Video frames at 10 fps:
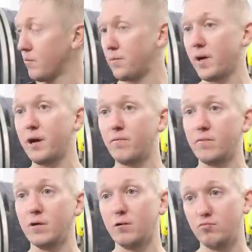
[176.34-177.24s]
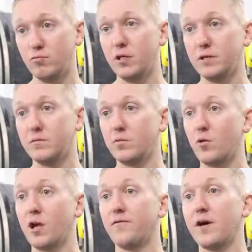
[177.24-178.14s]
With my really
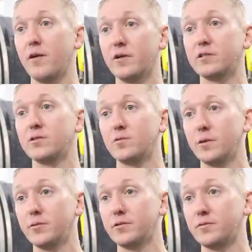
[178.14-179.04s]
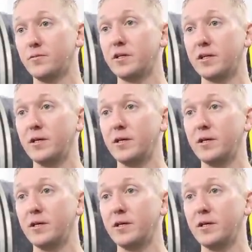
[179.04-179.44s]
qualified rescue swimmers, we can